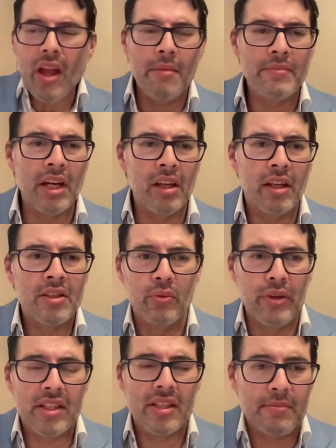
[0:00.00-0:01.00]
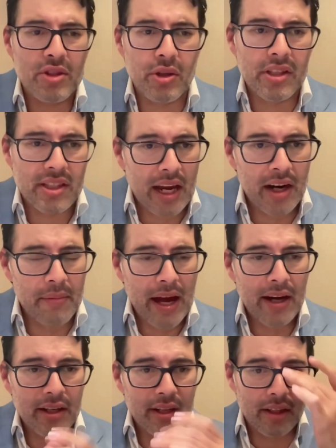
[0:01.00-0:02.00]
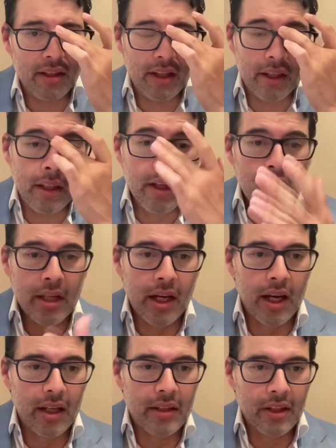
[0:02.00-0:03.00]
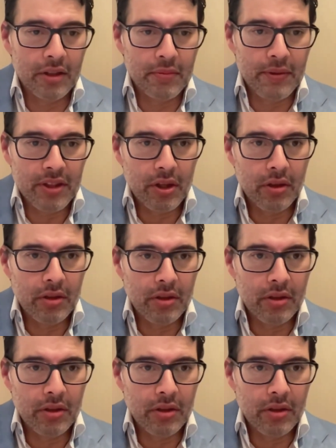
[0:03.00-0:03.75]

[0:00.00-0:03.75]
I'm getting lost in the weeds because I'm so excited about it, and it's been so